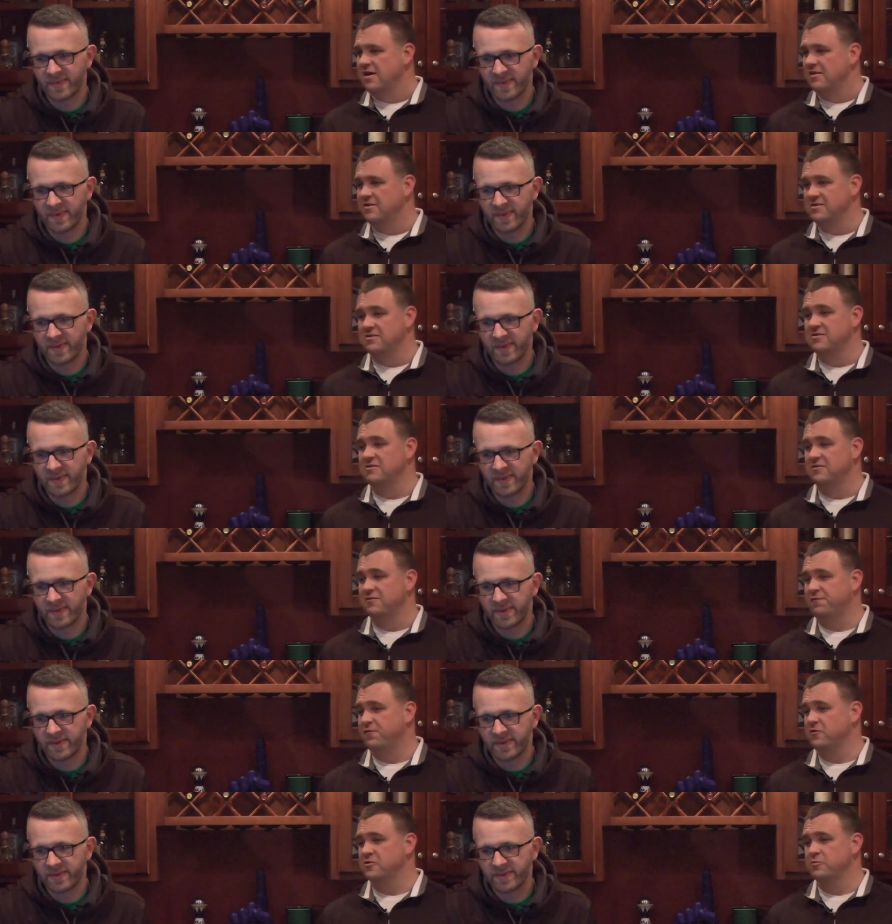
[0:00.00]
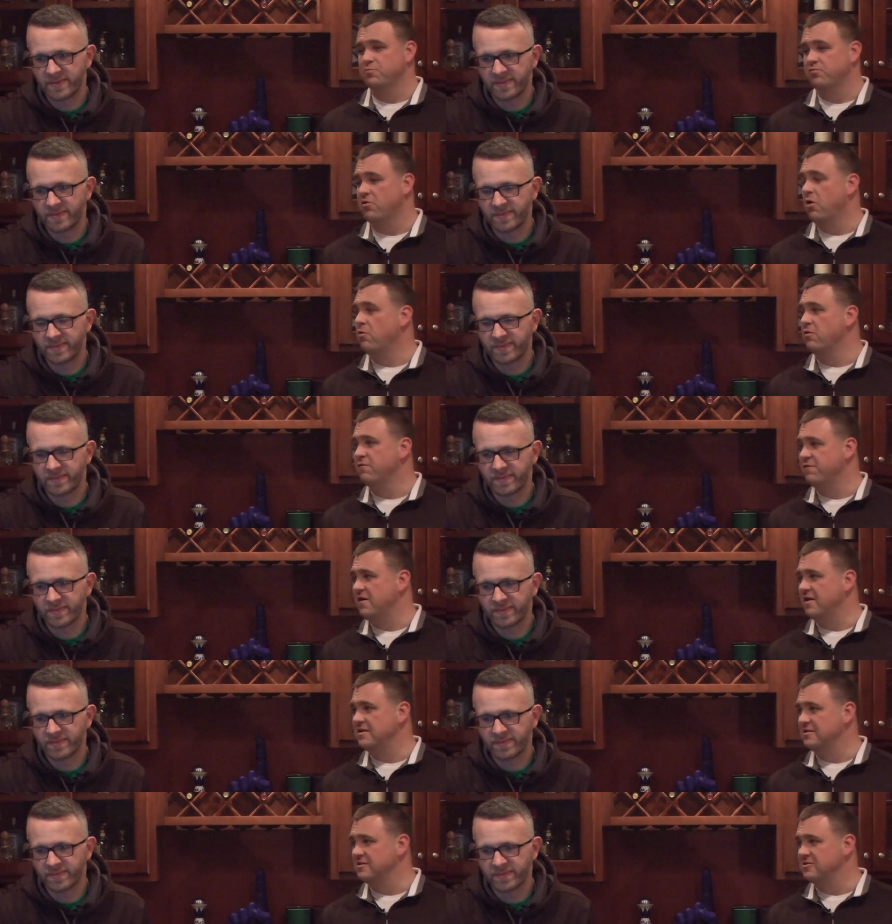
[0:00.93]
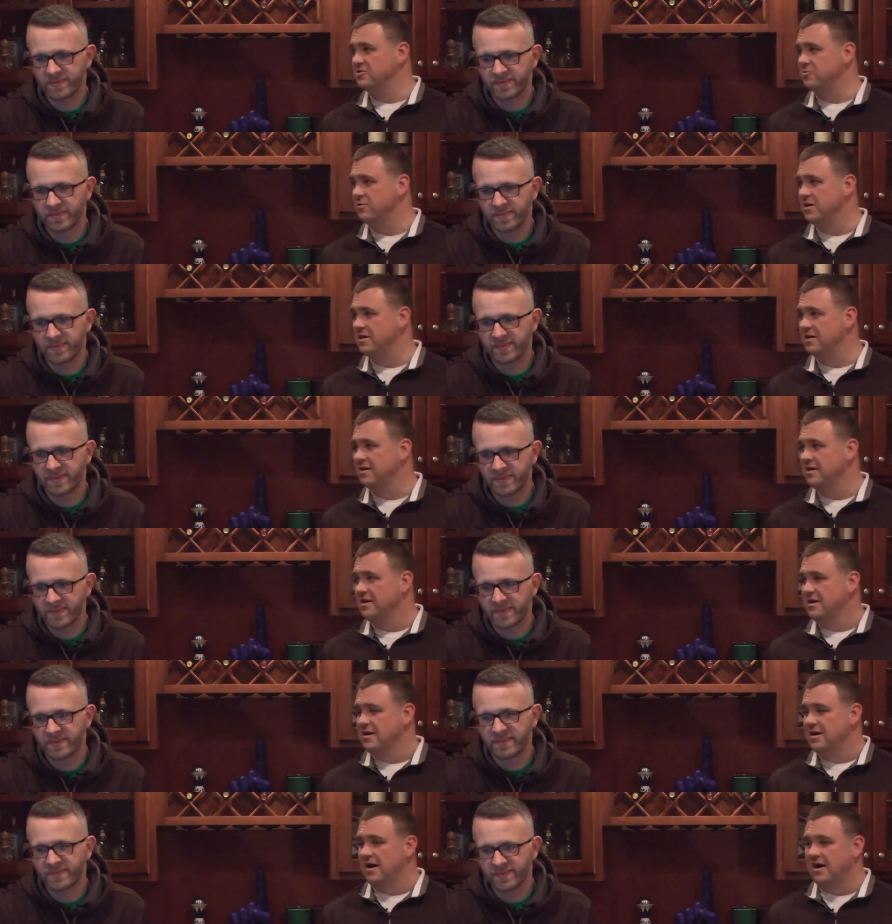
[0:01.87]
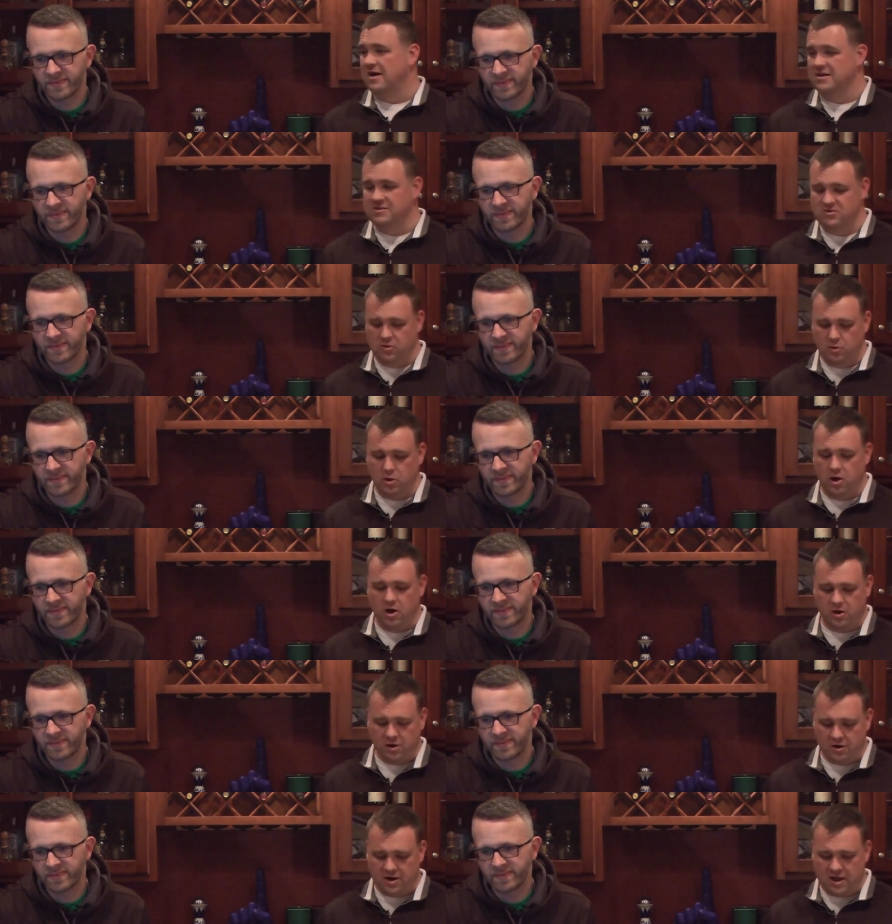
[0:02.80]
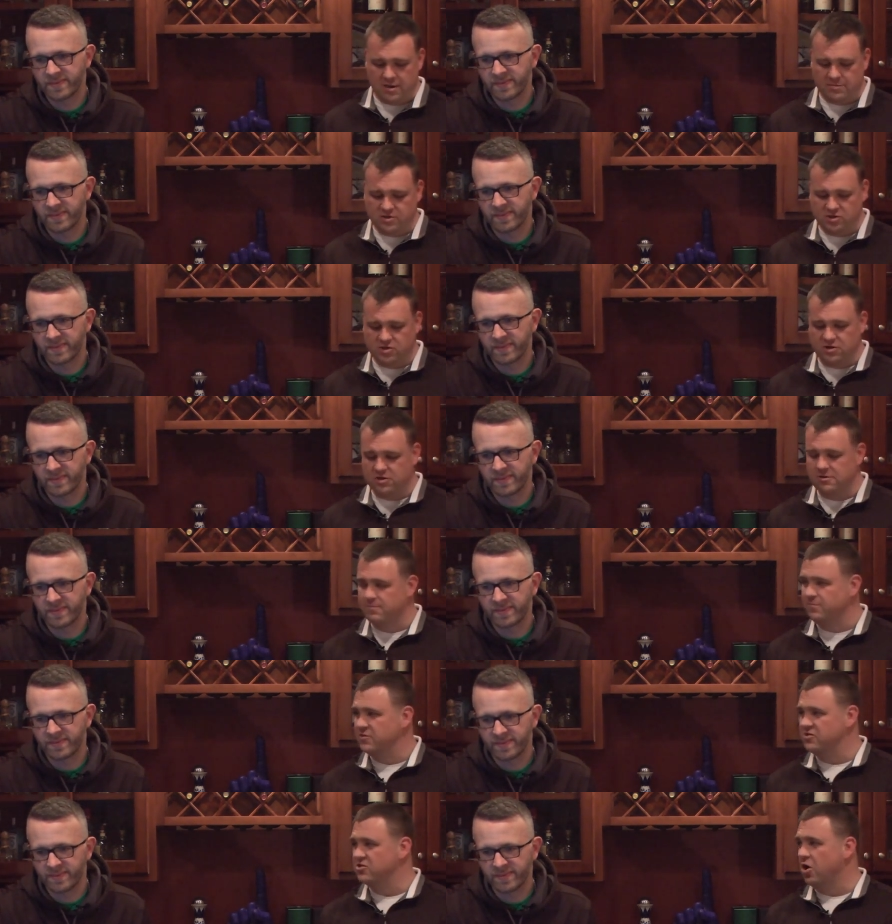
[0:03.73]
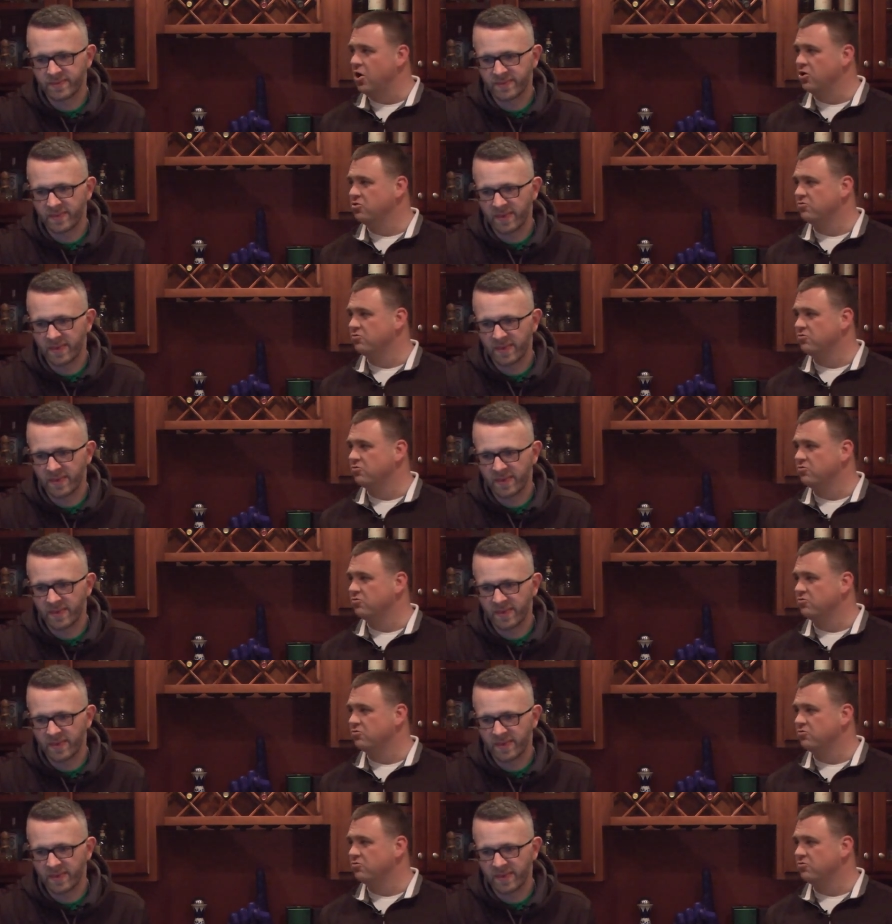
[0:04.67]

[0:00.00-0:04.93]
Speaker 1: This is his first pro event this week. Uh, he's no longer an amateur. He's all